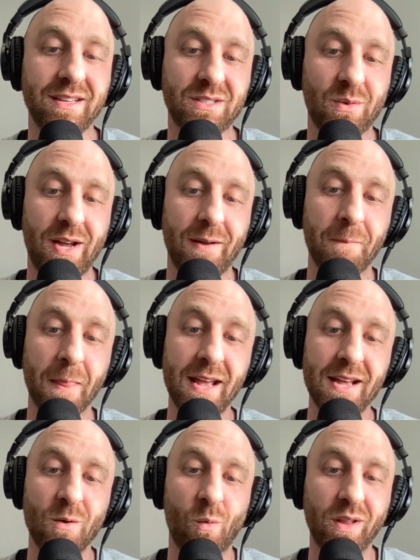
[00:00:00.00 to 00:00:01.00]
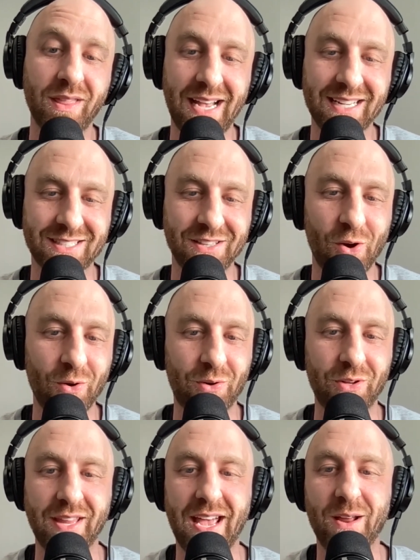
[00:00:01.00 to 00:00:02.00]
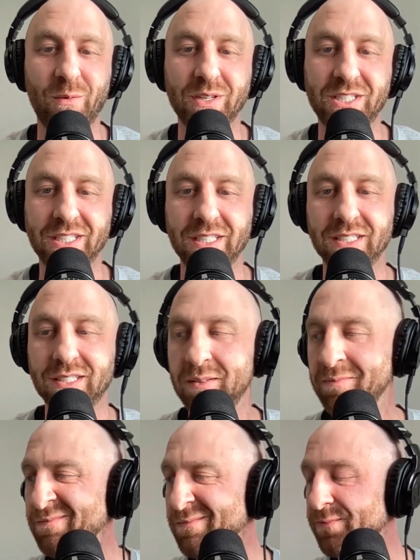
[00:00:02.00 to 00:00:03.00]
this way. One last note on that, which is